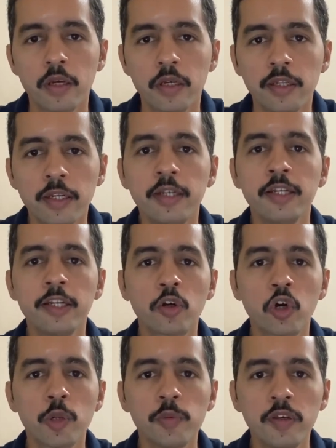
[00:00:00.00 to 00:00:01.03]
The Indian
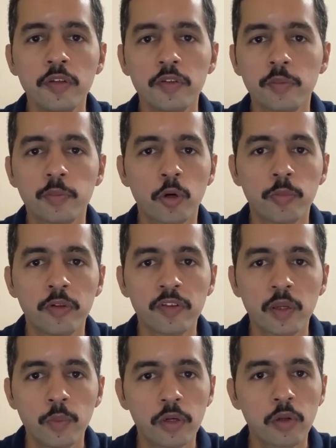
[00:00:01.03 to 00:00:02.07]
economy is probably
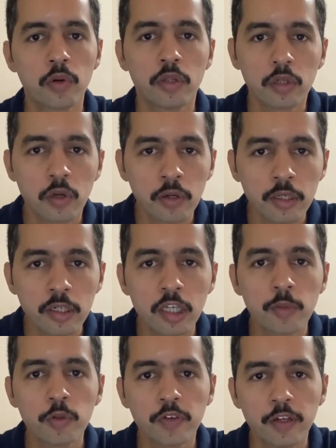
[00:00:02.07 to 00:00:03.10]
somewhere around the corner in
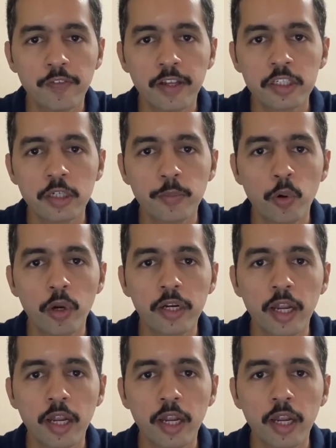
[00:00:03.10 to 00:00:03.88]
terms of inflection point,